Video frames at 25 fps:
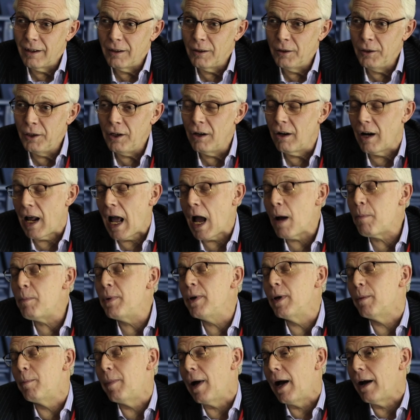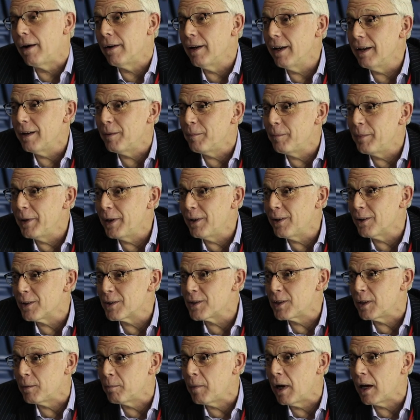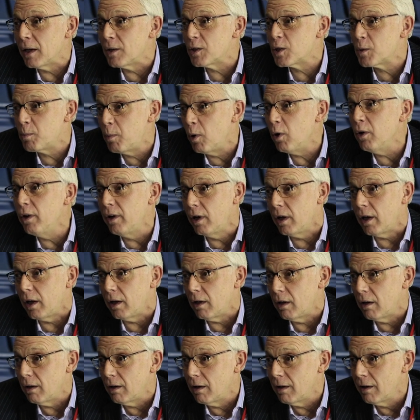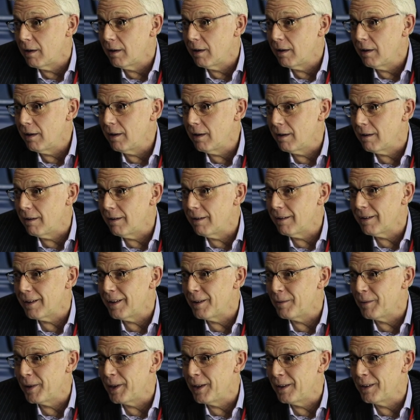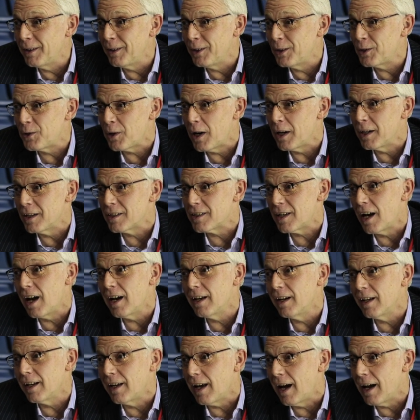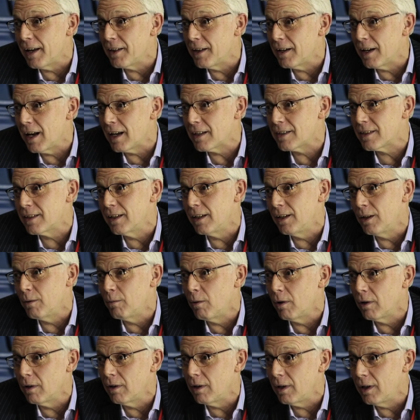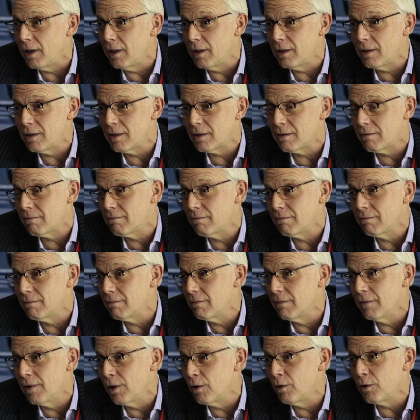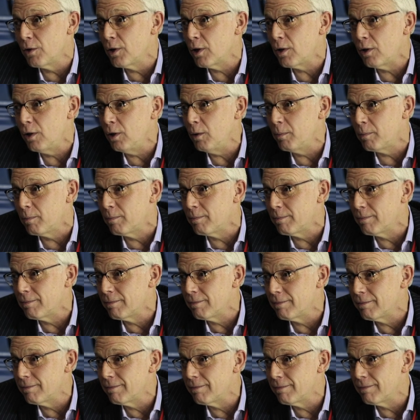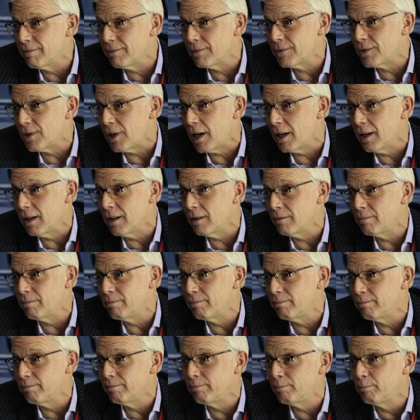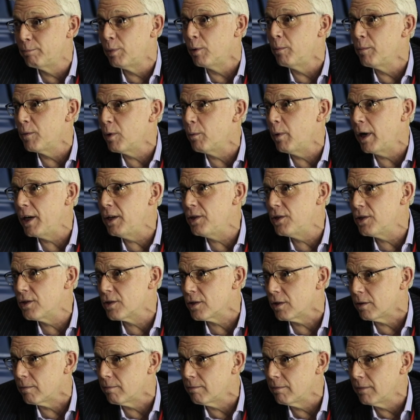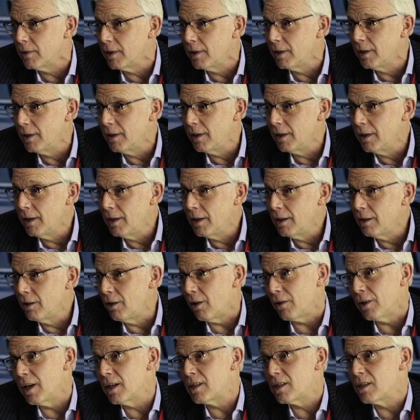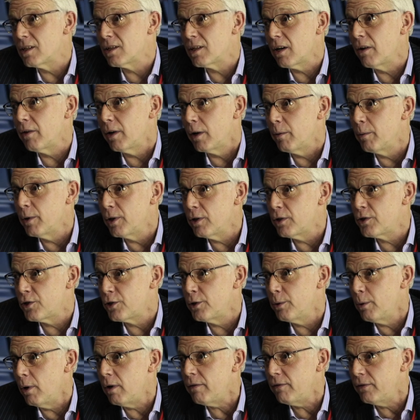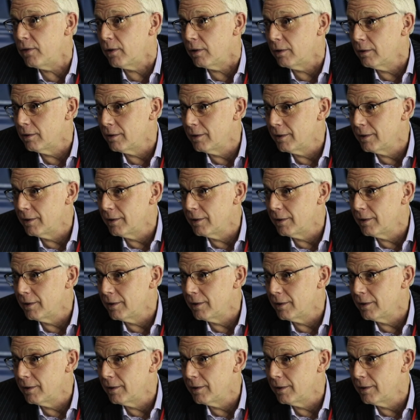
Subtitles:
You're not happy about it because it might spoil it. You know, I mean, you're trying to sign a guy, the last thing you want is another club trying to bump the wages up. Not necessarily with a true offer.